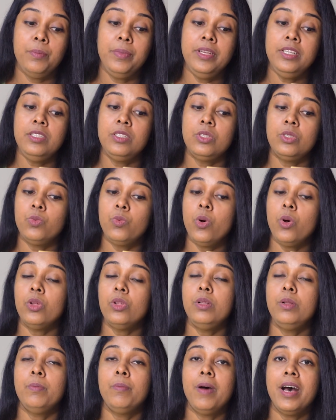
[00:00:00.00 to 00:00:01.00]
been
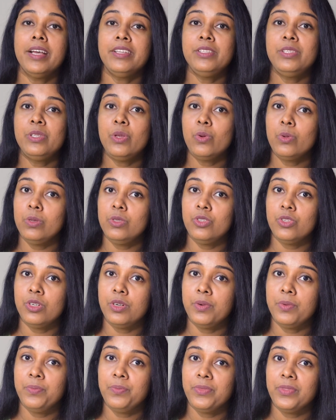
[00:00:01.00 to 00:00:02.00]
sworn my soldier?